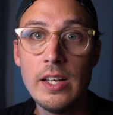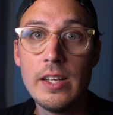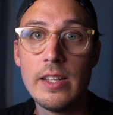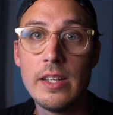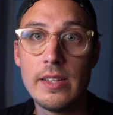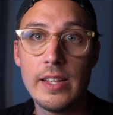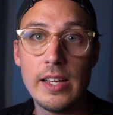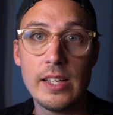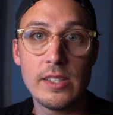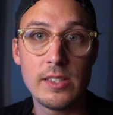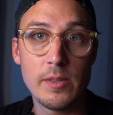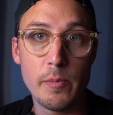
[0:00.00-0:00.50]

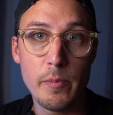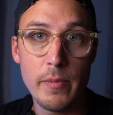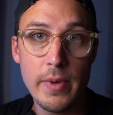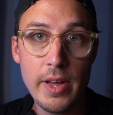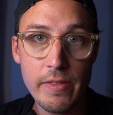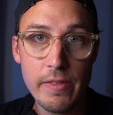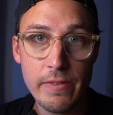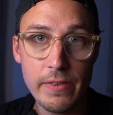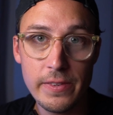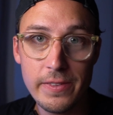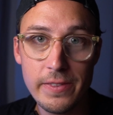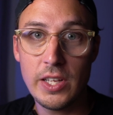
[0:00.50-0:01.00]
There's a
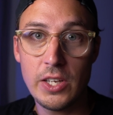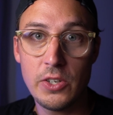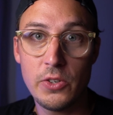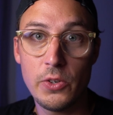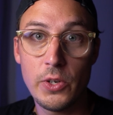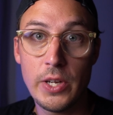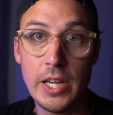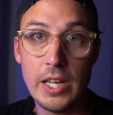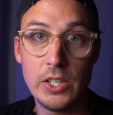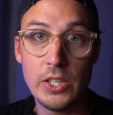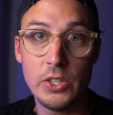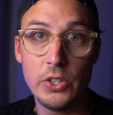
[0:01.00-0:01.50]
method that you
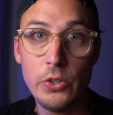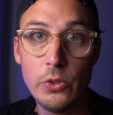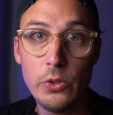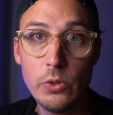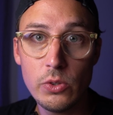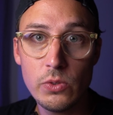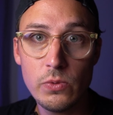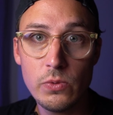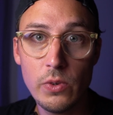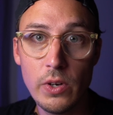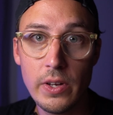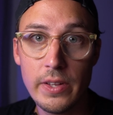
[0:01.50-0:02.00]
can use
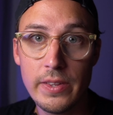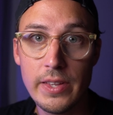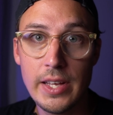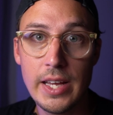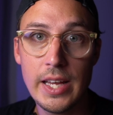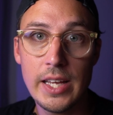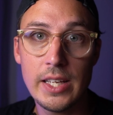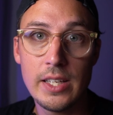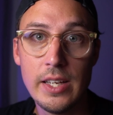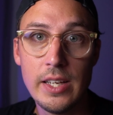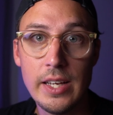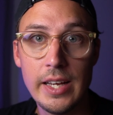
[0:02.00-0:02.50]
for that,
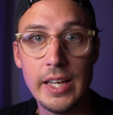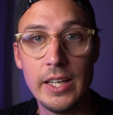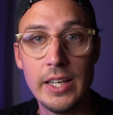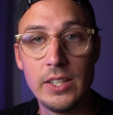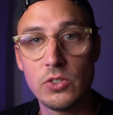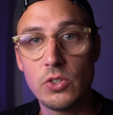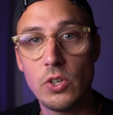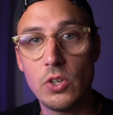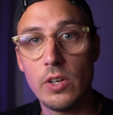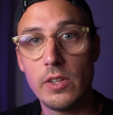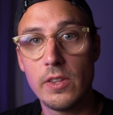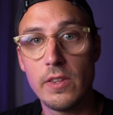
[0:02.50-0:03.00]
and it's
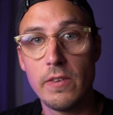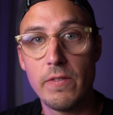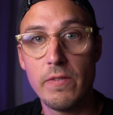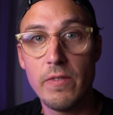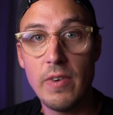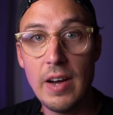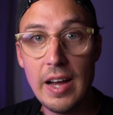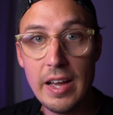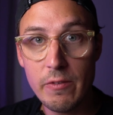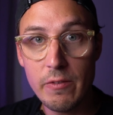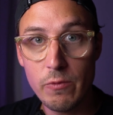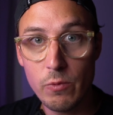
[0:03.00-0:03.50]
called the
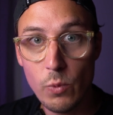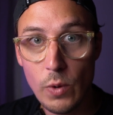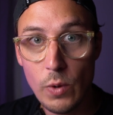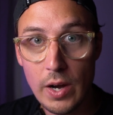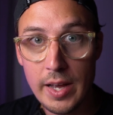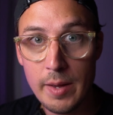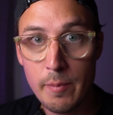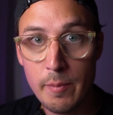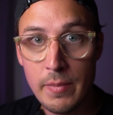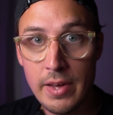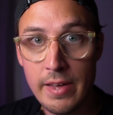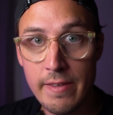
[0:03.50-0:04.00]
5 why
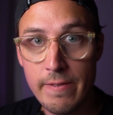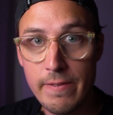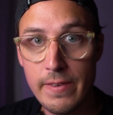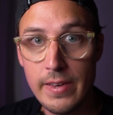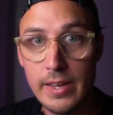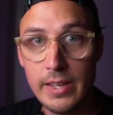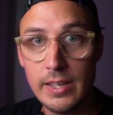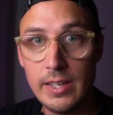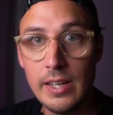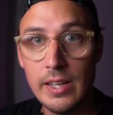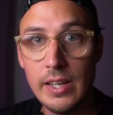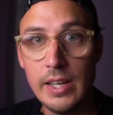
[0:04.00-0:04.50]

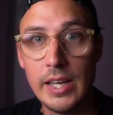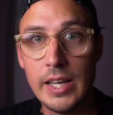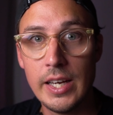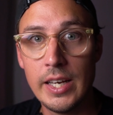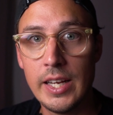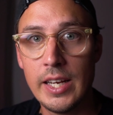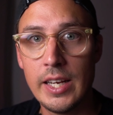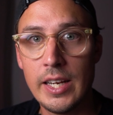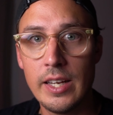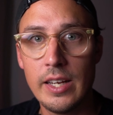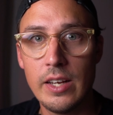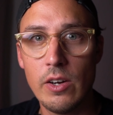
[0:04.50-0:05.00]
method. And
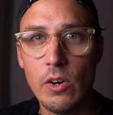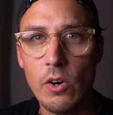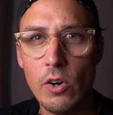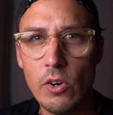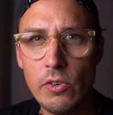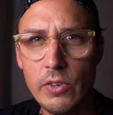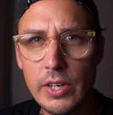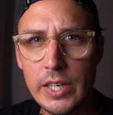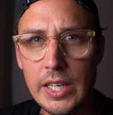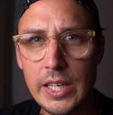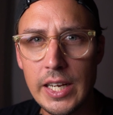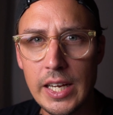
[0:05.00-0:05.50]
I
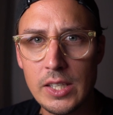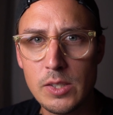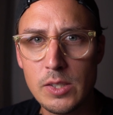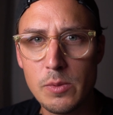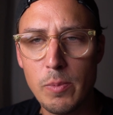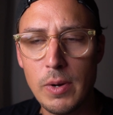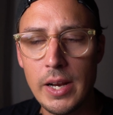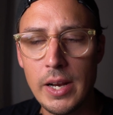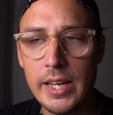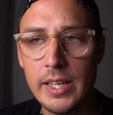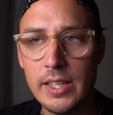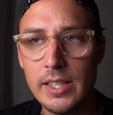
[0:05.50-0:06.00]
already
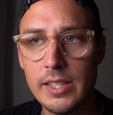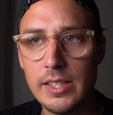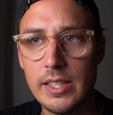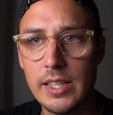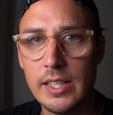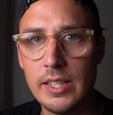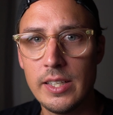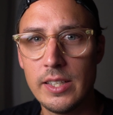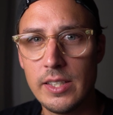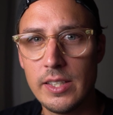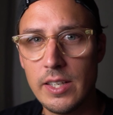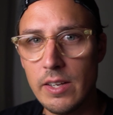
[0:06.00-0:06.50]
explained it in
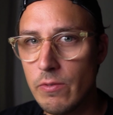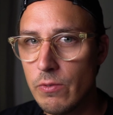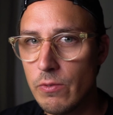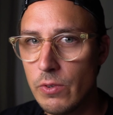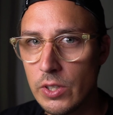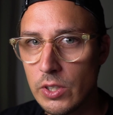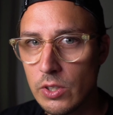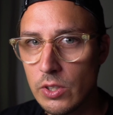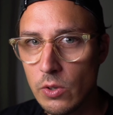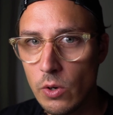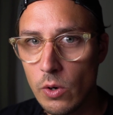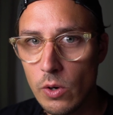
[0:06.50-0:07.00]
a
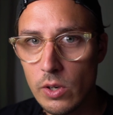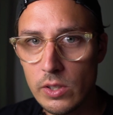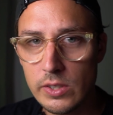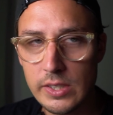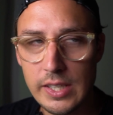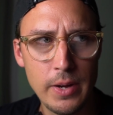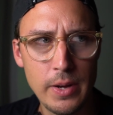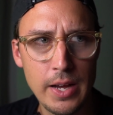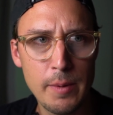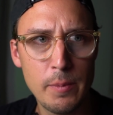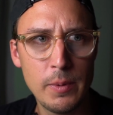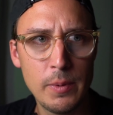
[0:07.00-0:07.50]
different course,
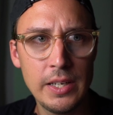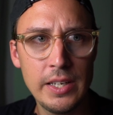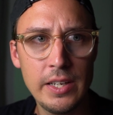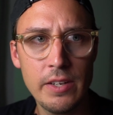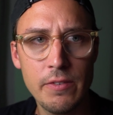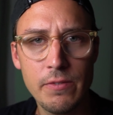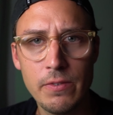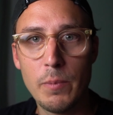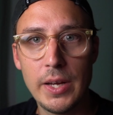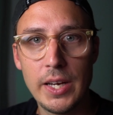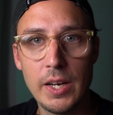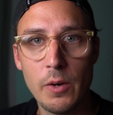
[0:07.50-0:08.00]
I believe,
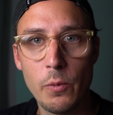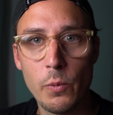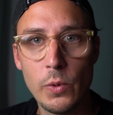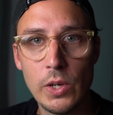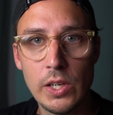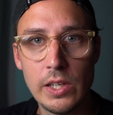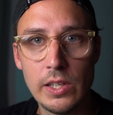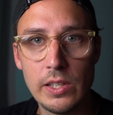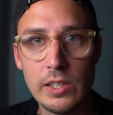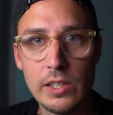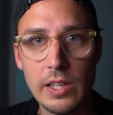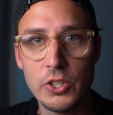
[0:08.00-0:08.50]
but I
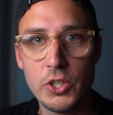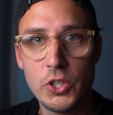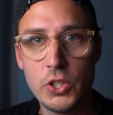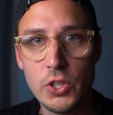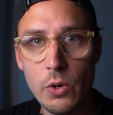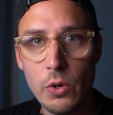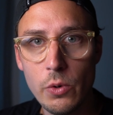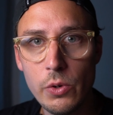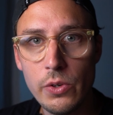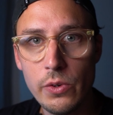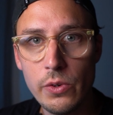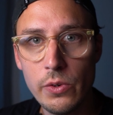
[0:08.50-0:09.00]
will show
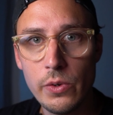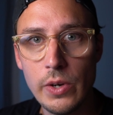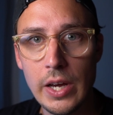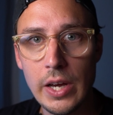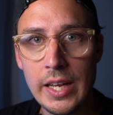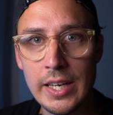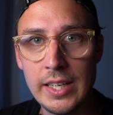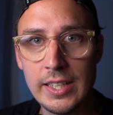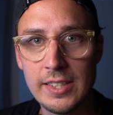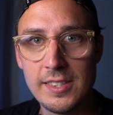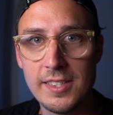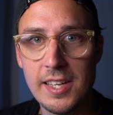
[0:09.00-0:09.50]
you an
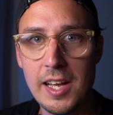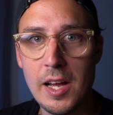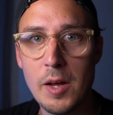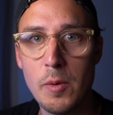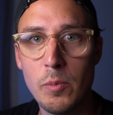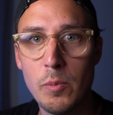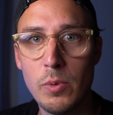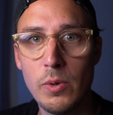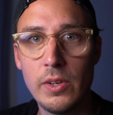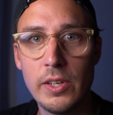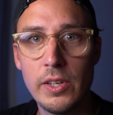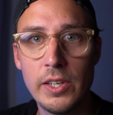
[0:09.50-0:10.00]

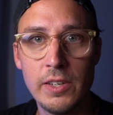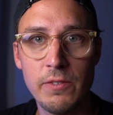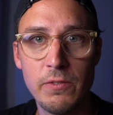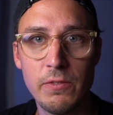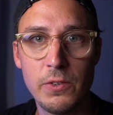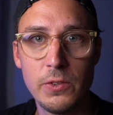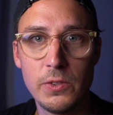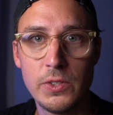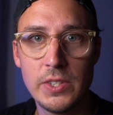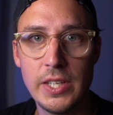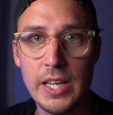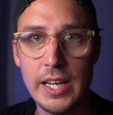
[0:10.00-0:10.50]
example in a few
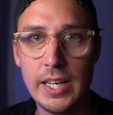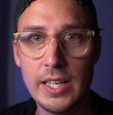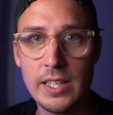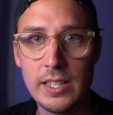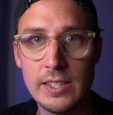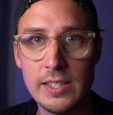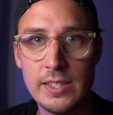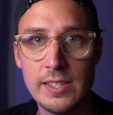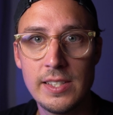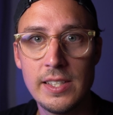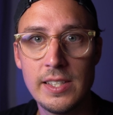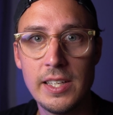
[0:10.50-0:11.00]

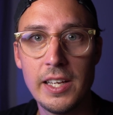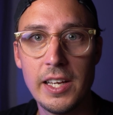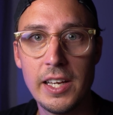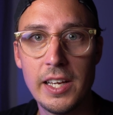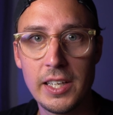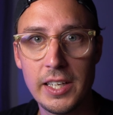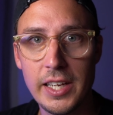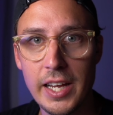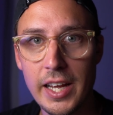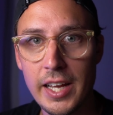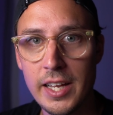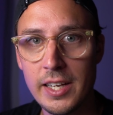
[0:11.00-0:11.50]
seconds.
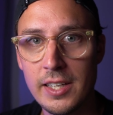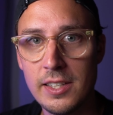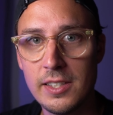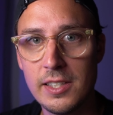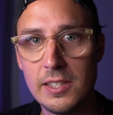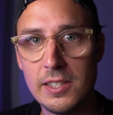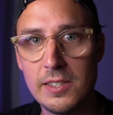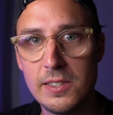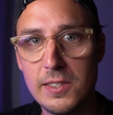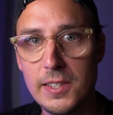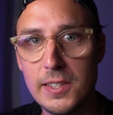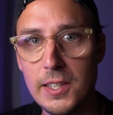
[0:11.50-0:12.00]
Again,
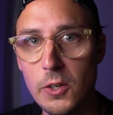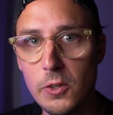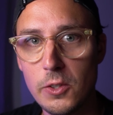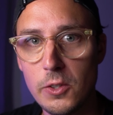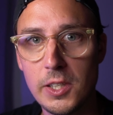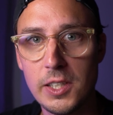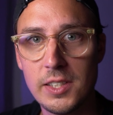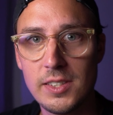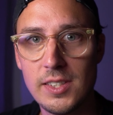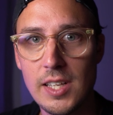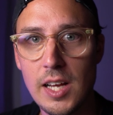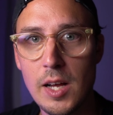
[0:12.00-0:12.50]
it's the old
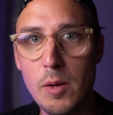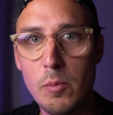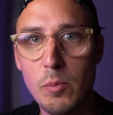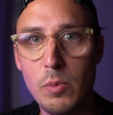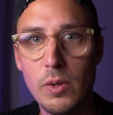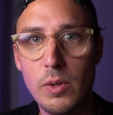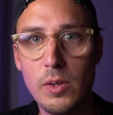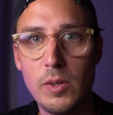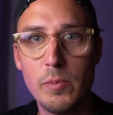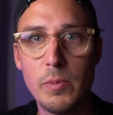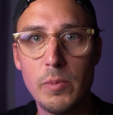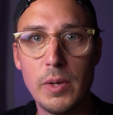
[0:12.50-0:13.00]

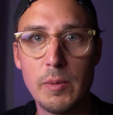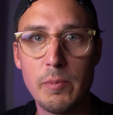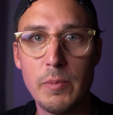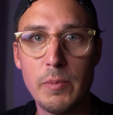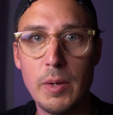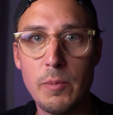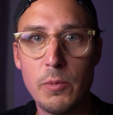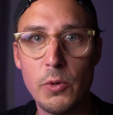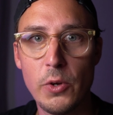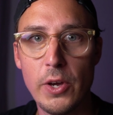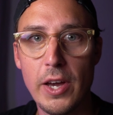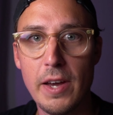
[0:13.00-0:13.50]
example, but
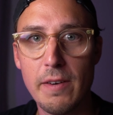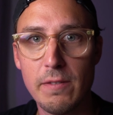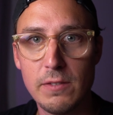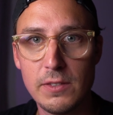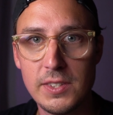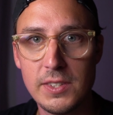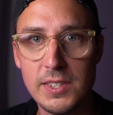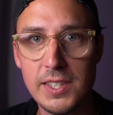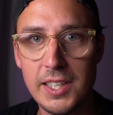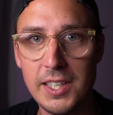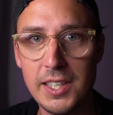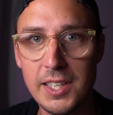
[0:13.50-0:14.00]
maybe you haven't
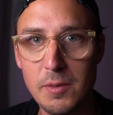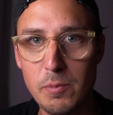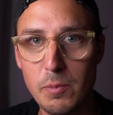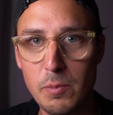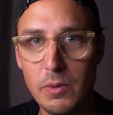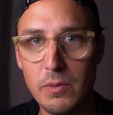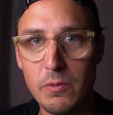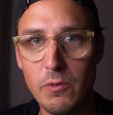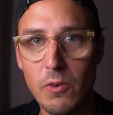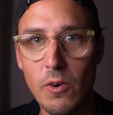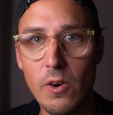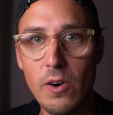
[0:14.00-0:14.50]
seen it
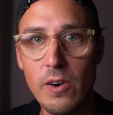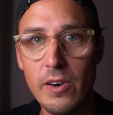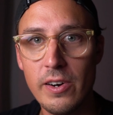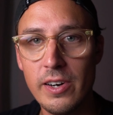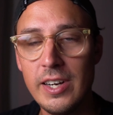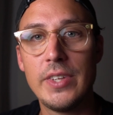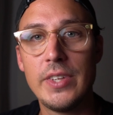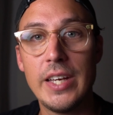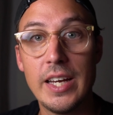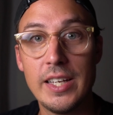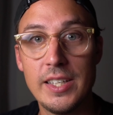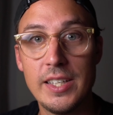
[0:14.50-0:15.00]
before.
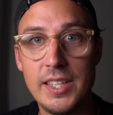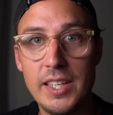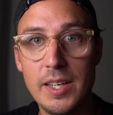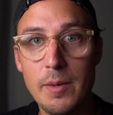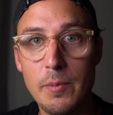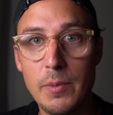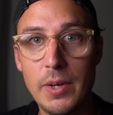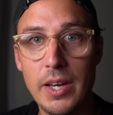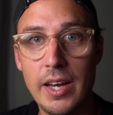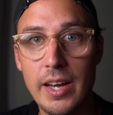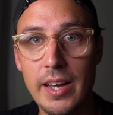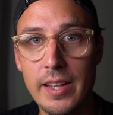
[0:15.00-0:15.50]
The idea
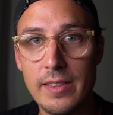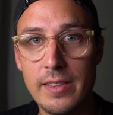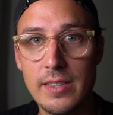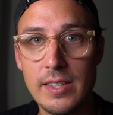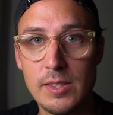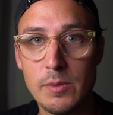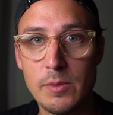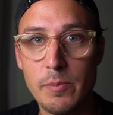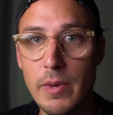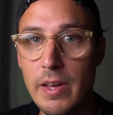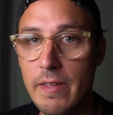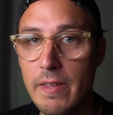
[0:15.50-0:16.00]
behind this
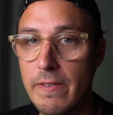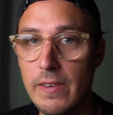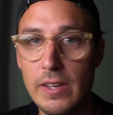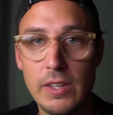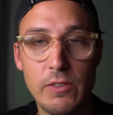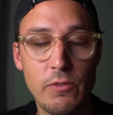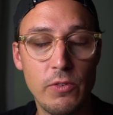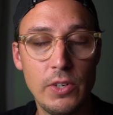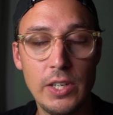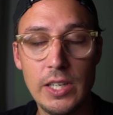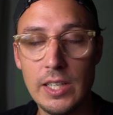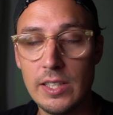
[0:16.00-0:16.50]
method
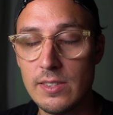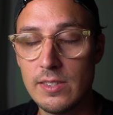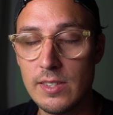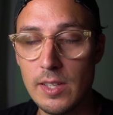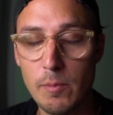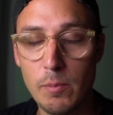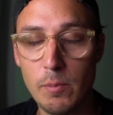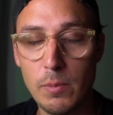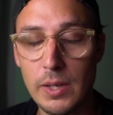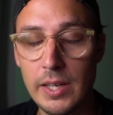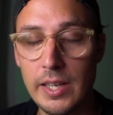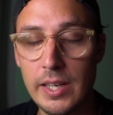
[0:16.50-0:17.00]
really
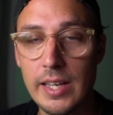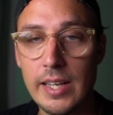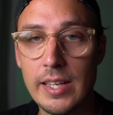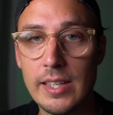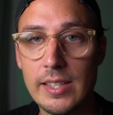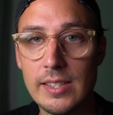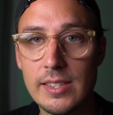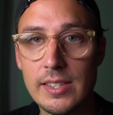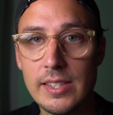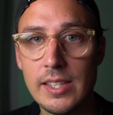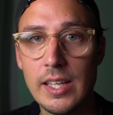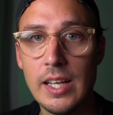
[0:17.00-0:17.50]
simply
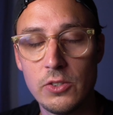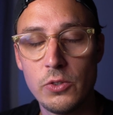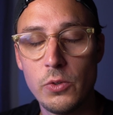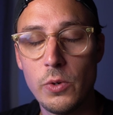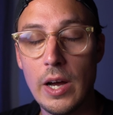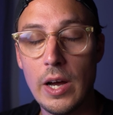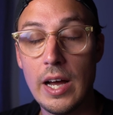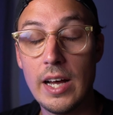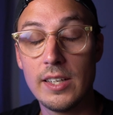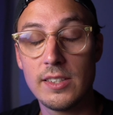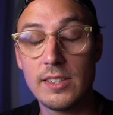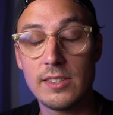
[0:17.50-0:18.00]
is to
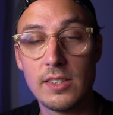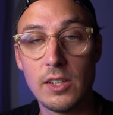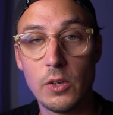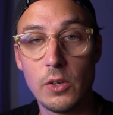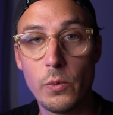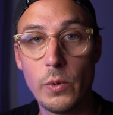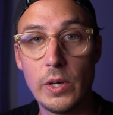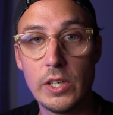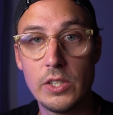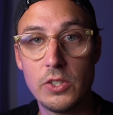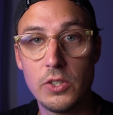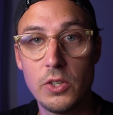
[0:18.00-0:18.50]
ask the
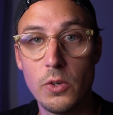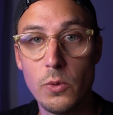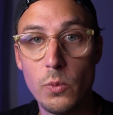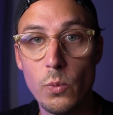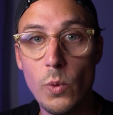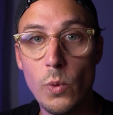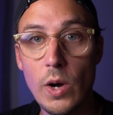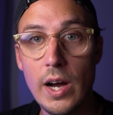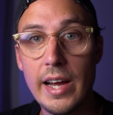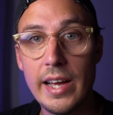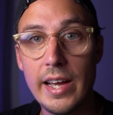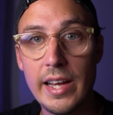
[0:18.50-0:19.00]
question
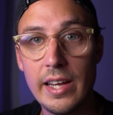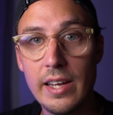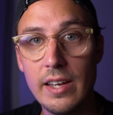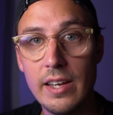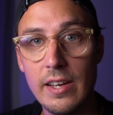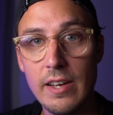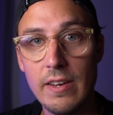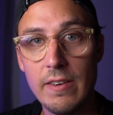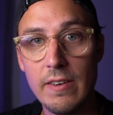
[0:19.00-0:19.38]
why